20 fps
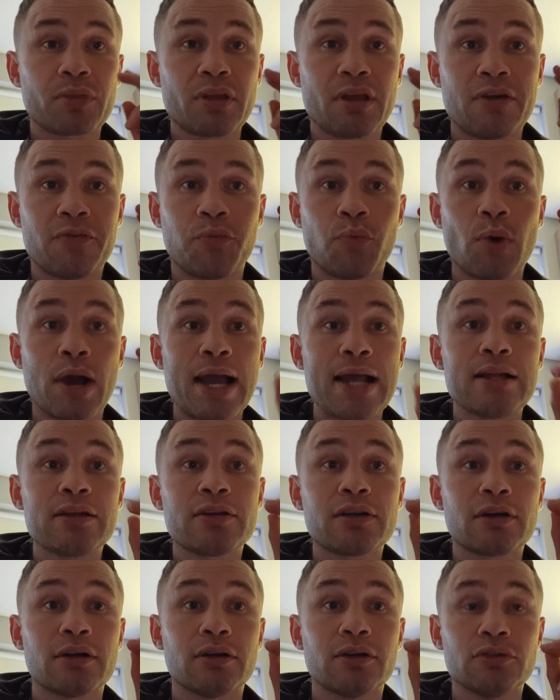if
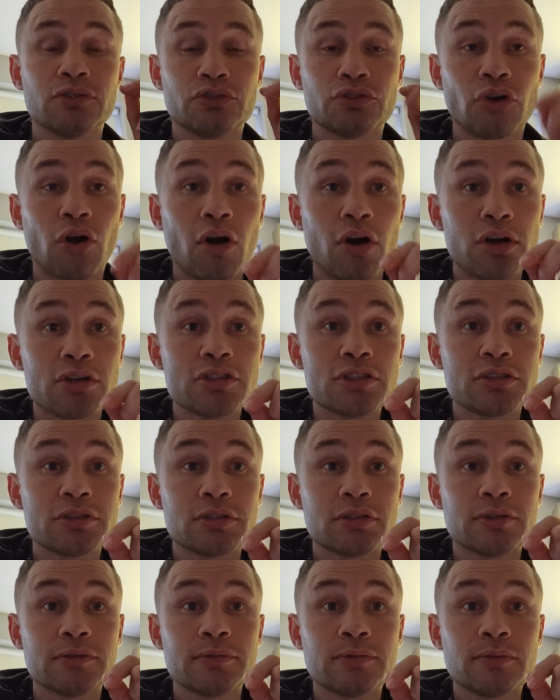Wilder
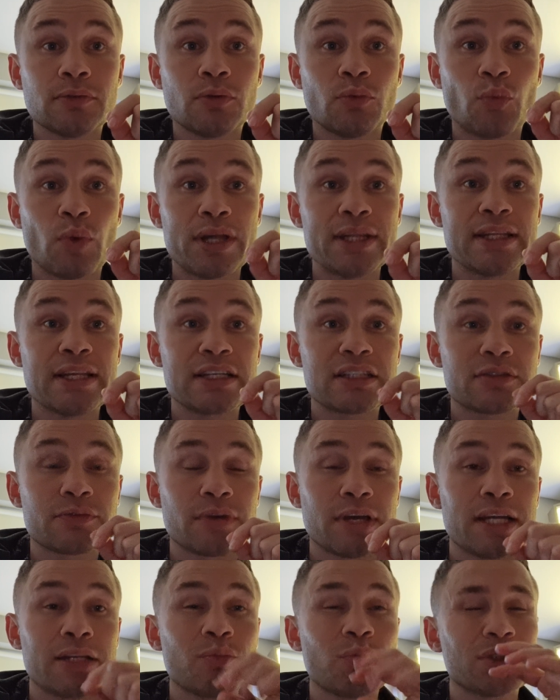does win this
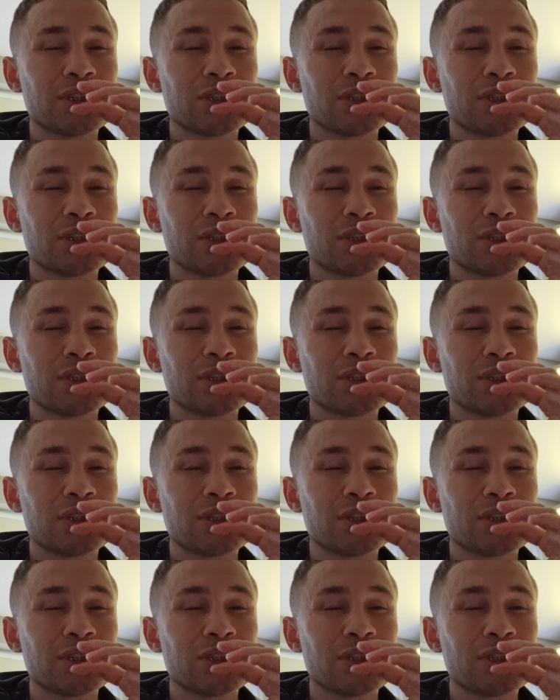fight,